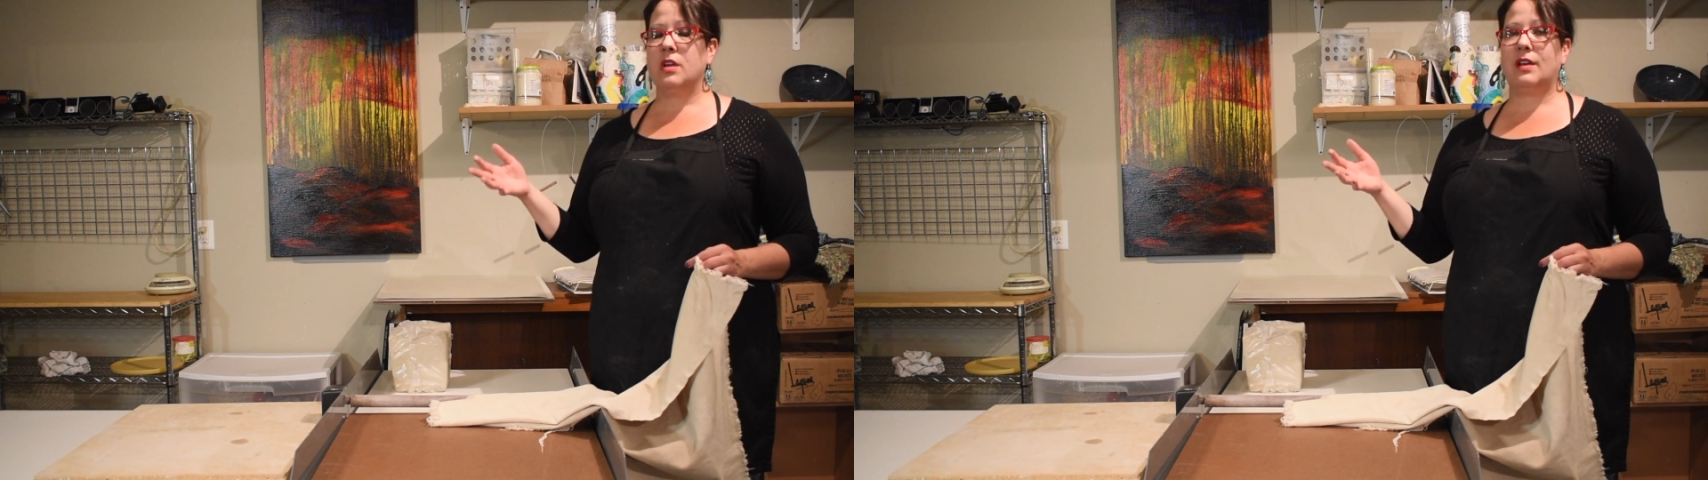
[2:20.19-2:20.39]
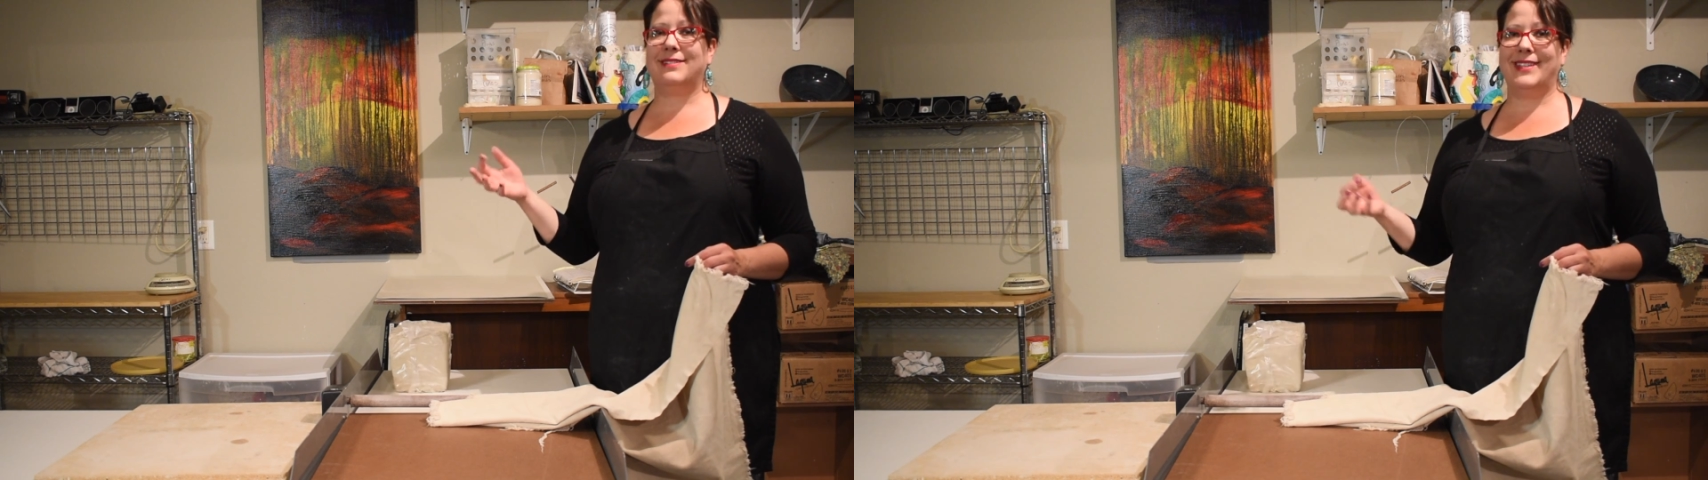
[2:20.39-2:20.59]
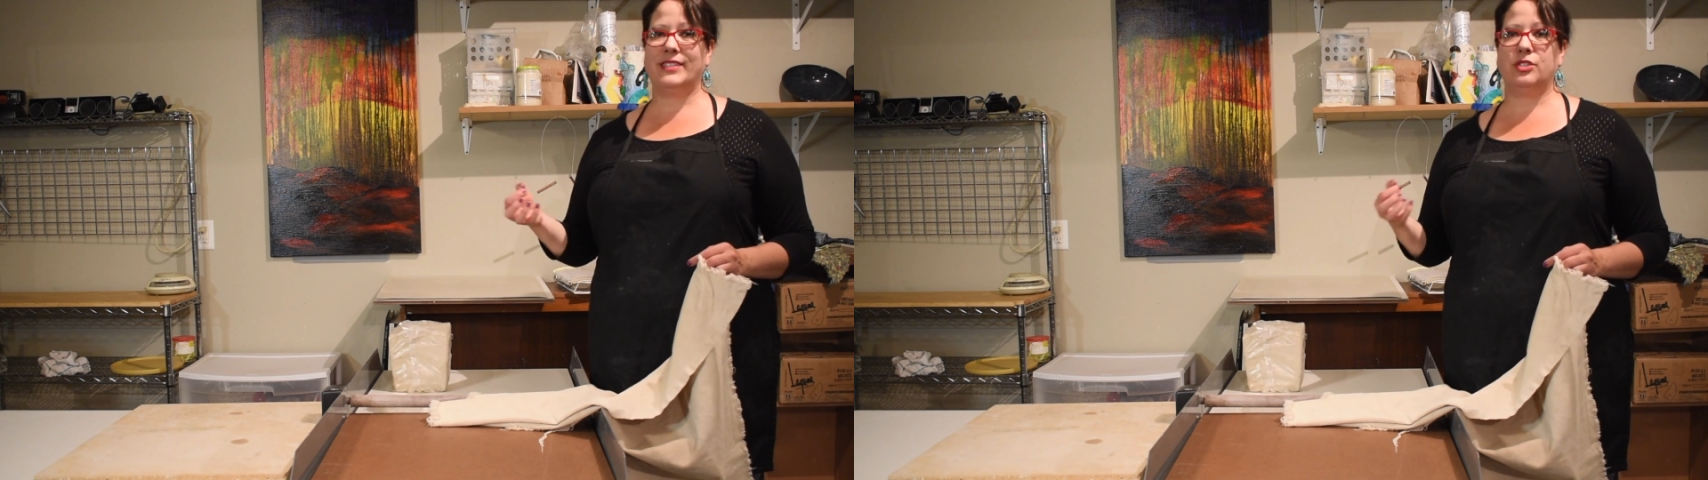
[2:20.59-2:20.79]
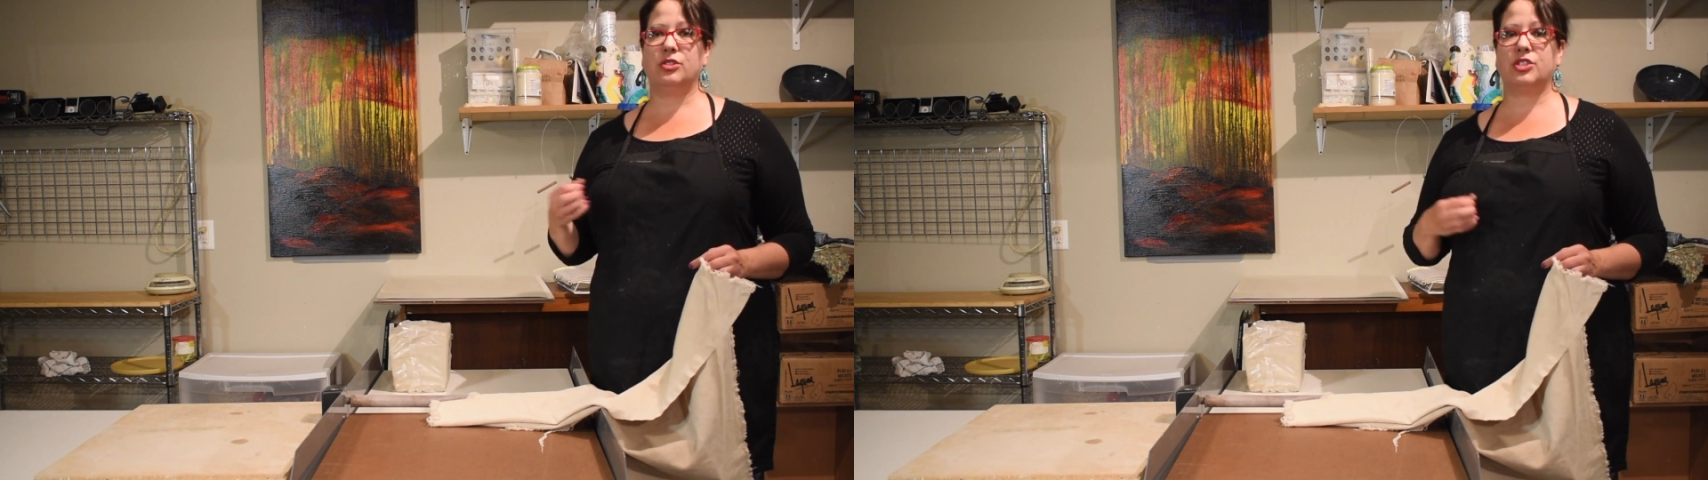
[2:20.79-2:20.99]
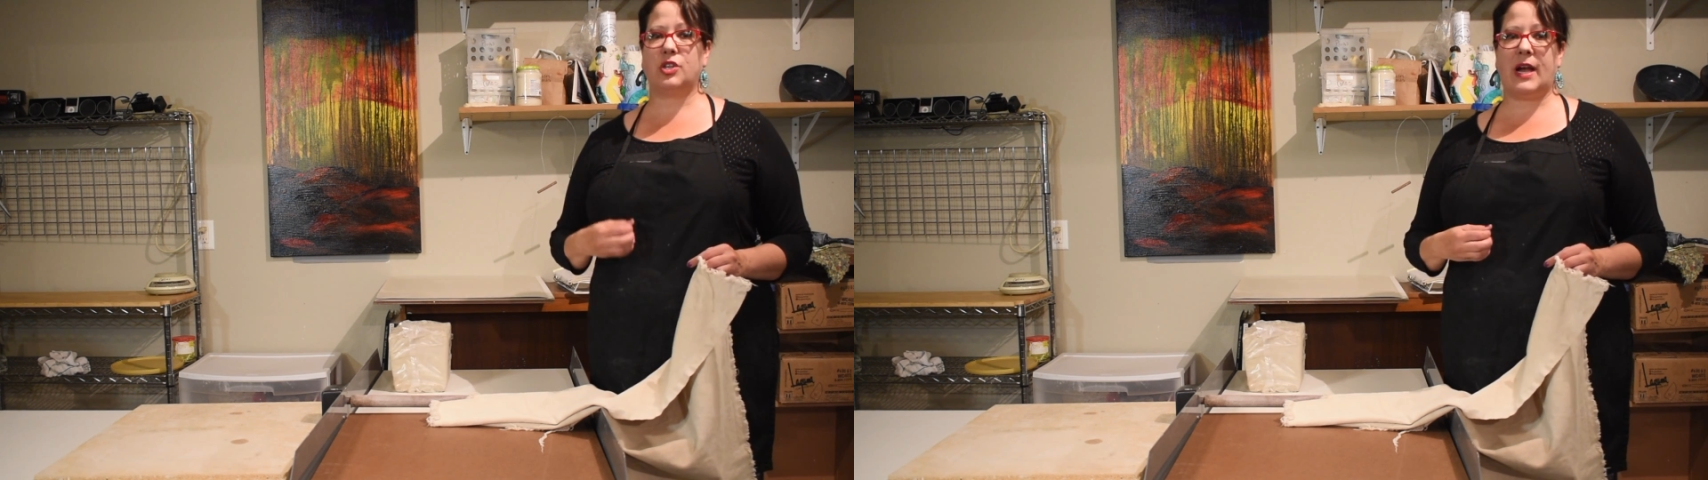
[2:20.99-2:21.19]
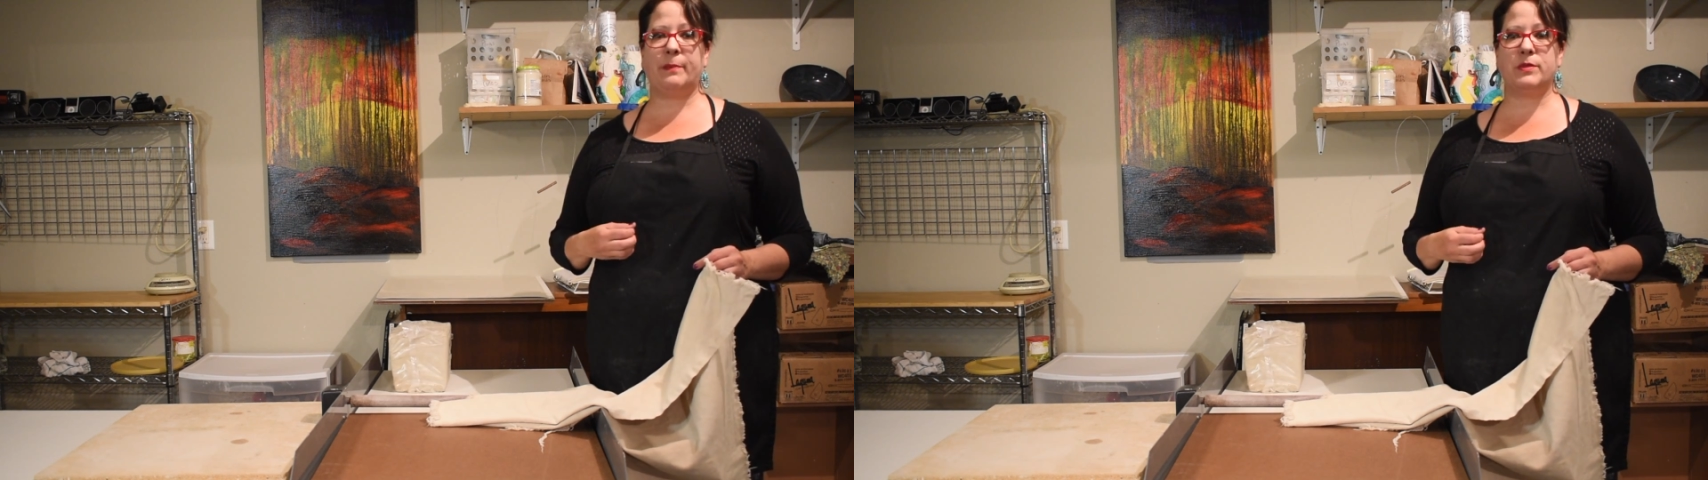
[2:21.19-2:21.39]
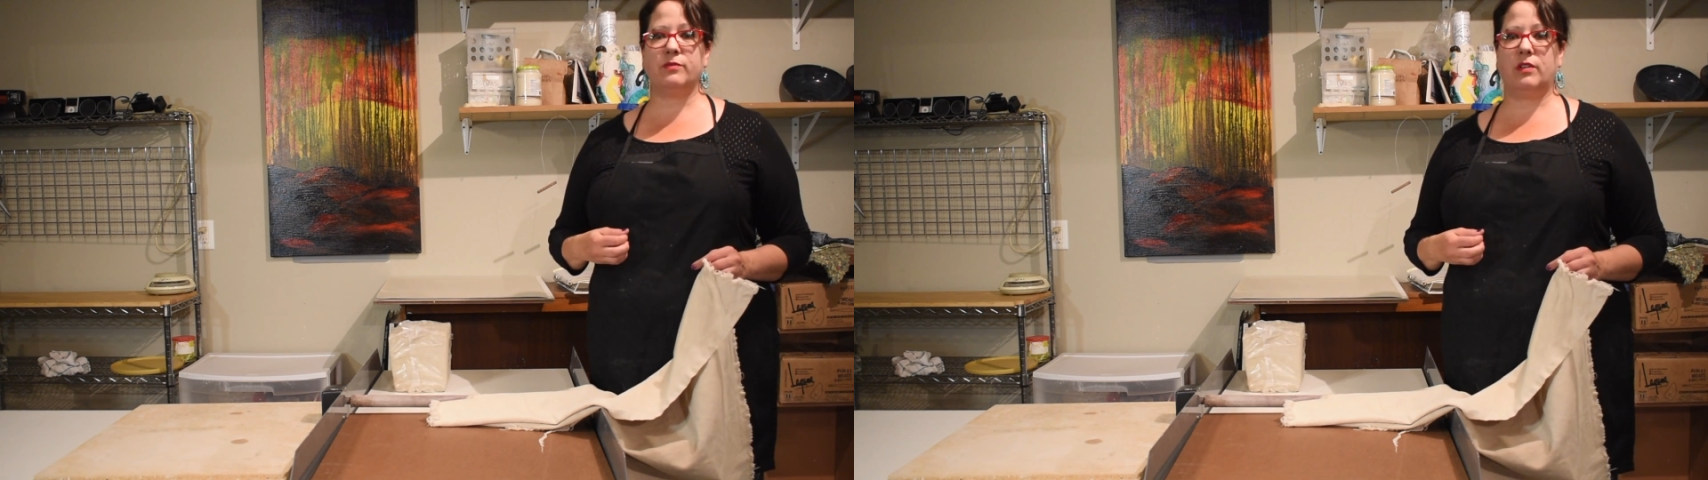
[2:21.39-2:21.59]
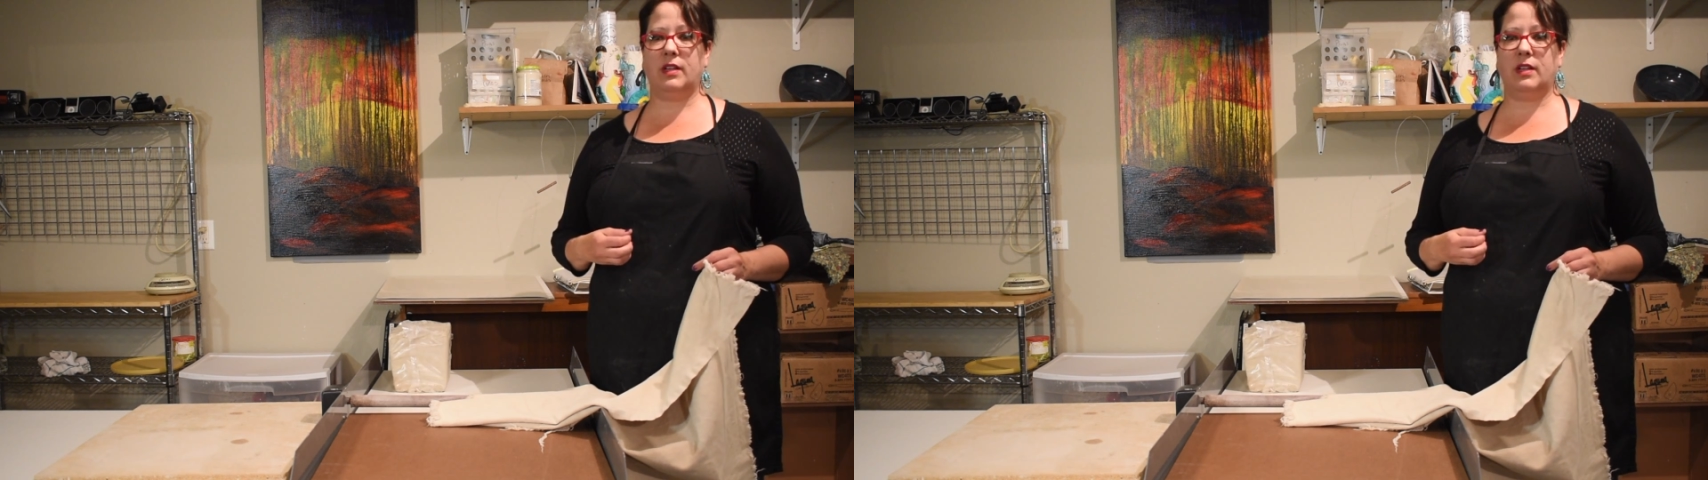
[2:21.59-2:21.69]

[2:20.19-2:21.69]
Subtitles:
collect your scraps of